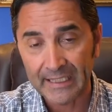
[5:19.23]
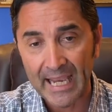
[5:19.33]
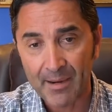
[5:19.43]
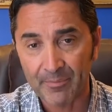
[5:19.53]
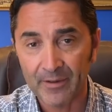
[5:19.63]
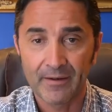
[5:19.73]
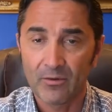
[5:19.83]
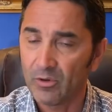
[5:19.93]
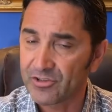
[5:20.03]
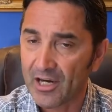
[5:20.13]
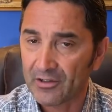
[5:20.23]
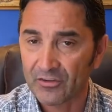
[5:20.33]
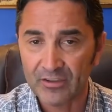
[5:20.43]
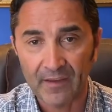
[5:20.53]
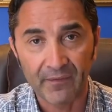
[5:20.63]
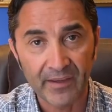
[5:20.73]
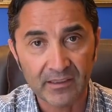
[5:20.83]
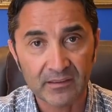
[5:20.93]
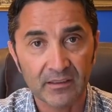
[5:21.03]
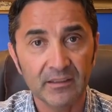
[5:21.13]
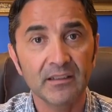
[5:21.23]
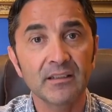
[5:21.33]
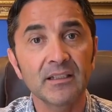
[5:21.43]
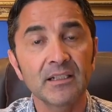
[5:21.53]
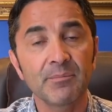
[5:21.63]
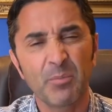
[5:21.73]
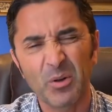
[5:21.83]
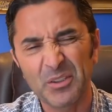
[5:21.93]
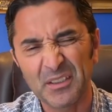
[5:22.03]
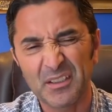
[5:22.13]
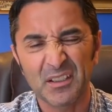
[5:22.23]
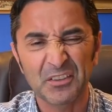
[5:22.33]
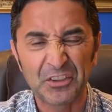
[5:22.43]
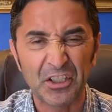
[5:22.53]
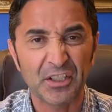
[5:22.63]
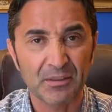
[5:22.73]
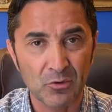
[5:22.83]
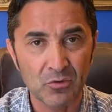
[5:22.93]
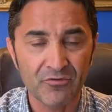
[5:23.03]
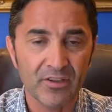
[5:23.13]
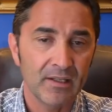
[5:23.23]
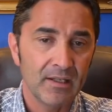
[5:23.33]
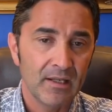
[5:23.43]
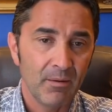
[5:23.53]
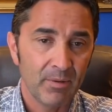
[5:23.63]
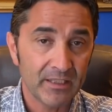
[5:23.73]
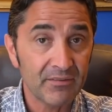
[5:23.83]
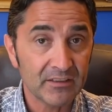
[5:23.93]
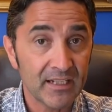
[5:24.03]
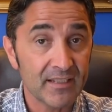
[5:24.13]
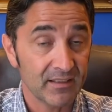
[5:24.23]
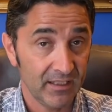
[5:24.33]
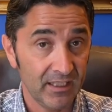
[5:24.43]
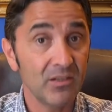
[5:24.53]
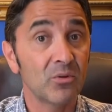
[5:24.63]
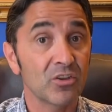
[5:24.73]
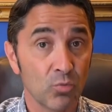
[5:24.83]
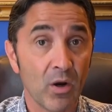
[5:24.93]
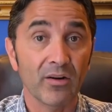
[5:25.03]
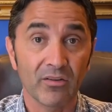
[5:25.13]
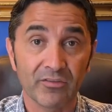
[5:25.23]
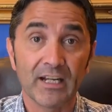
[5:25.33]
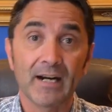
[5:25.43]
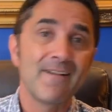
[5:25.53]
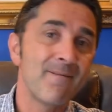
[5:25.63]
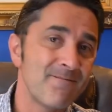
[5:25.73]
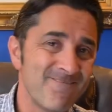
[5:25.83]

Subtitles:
camp, which I understand that little political dirty move, but nevertheless, he was one of the,